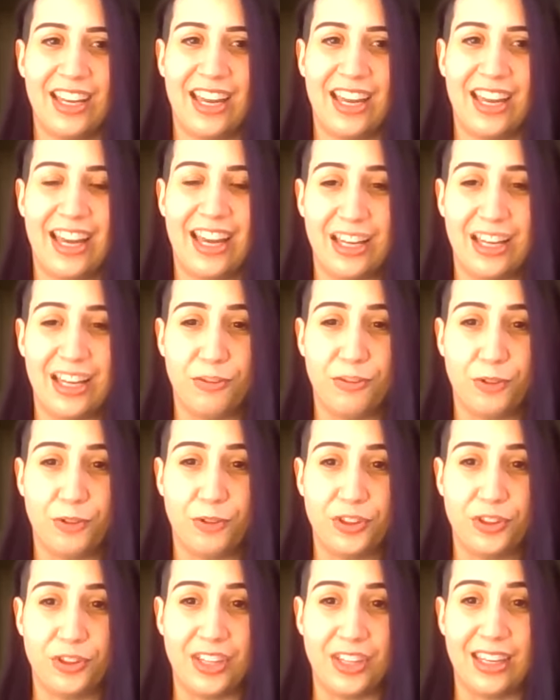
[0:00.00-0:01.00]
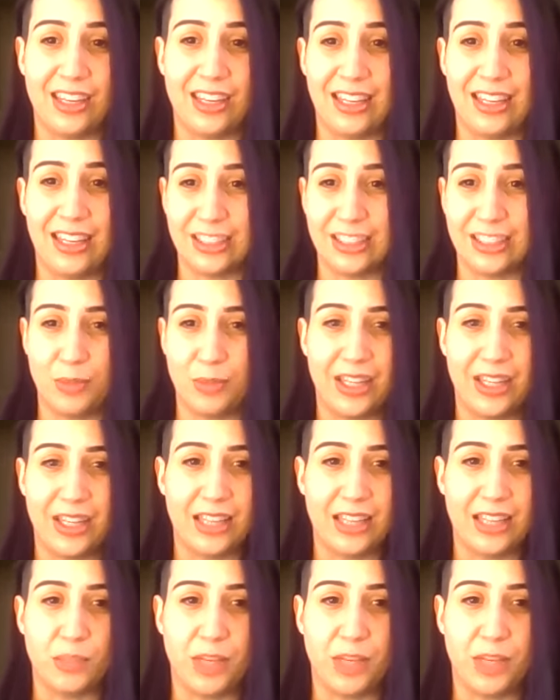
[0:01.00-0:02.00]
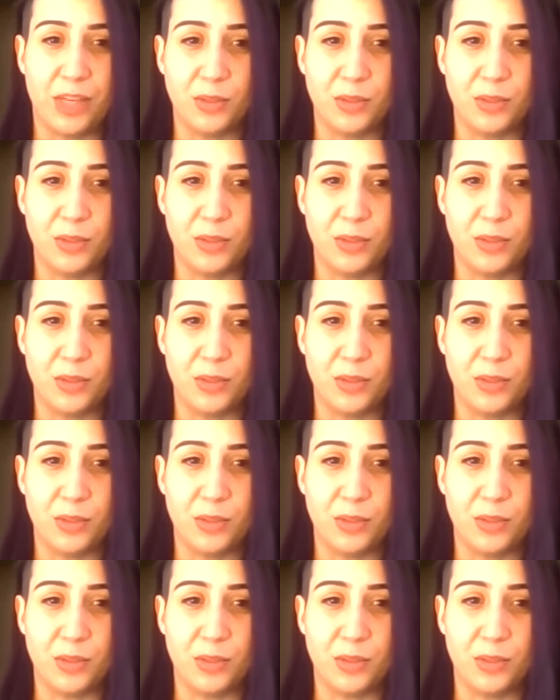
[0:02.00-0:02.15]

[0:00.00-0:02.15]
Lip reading: And for the exhibit at the Bell